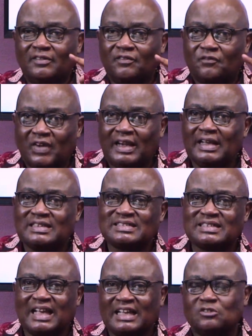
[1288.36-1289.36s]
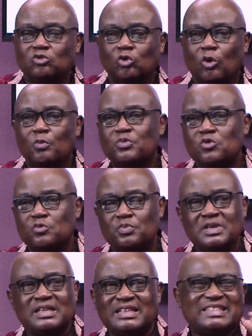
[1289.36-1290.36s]
Felix has known to
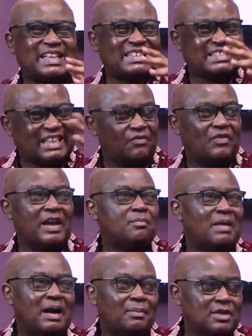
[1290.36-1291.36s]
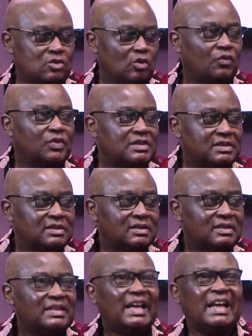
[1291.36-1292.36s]
be is a staffer in Muhammad's office.
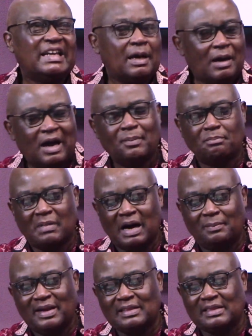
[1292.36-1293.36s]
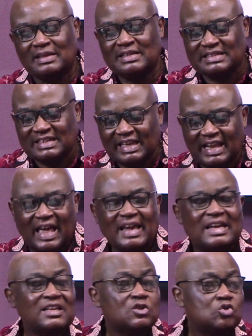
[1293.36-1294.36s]
And the Muhammad thing is
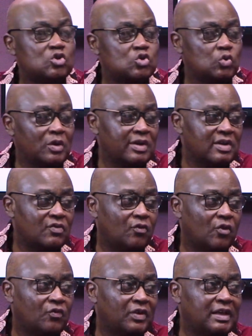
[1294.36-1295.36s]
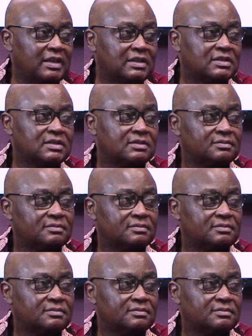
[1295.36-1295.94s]
likely to swing it for Felix.